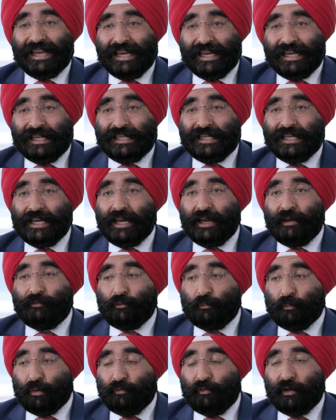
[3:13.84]

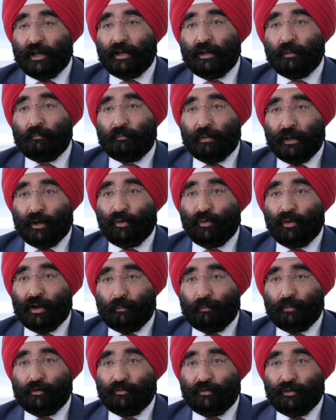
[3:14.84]
ETFs provide a better
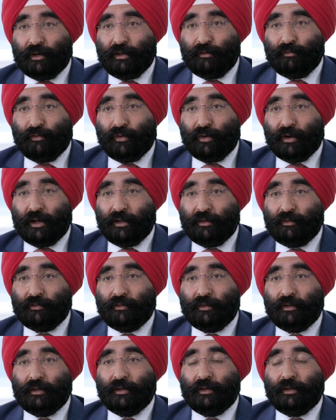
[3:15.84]
opportunity for us